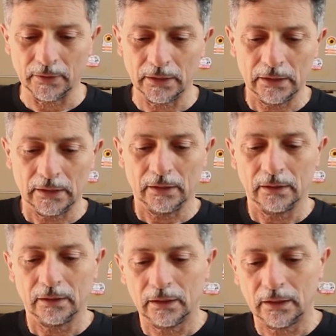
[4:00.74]
Our
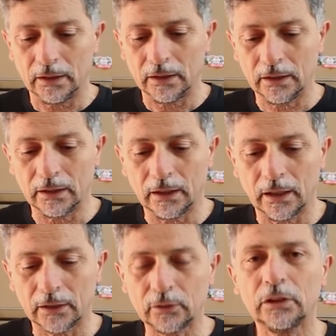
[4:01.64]
sacral activity
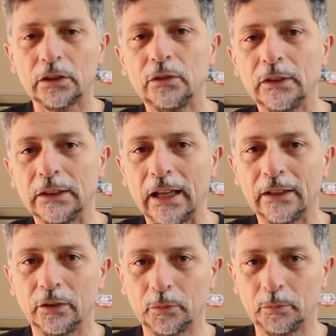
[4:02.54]
is to capture
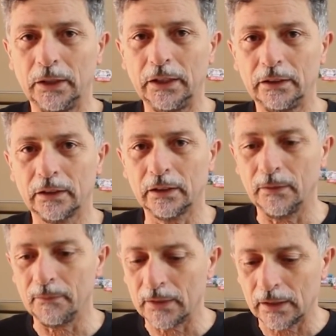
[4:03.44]
external
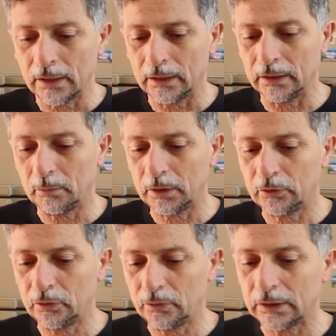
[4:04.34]
energy, and it
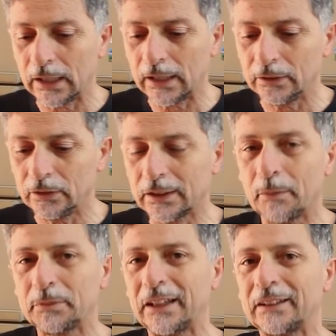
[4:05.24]
is also an
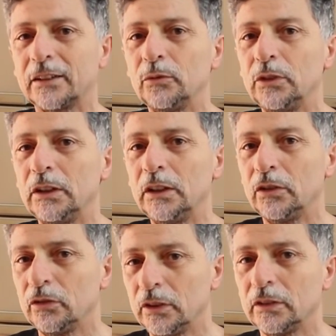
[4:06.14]
activity for
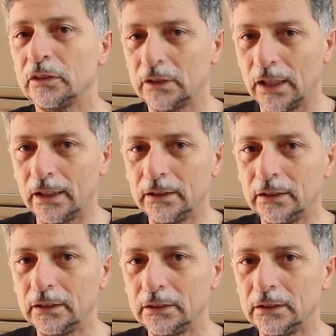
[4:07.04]
processing the energy that
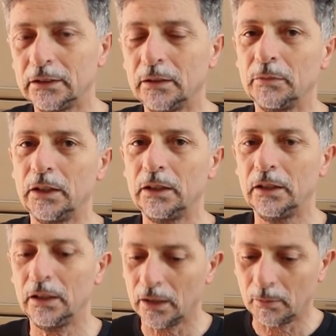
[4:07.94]
has been
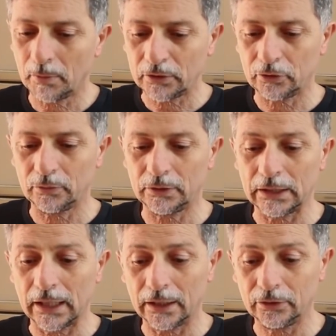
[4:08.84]
ingested, in this
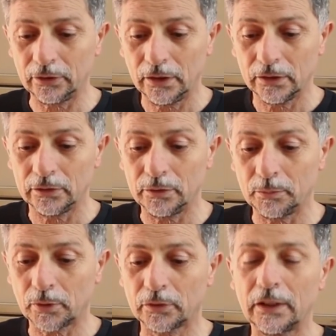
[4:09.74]
case, this
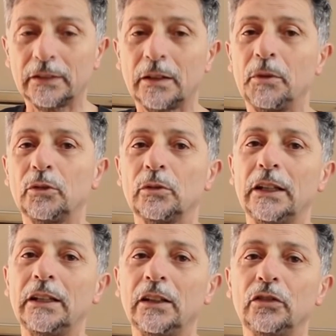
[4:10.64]
physical energy,
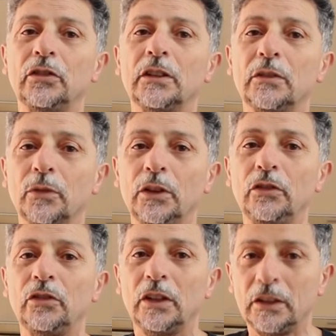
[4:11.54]
which is our food.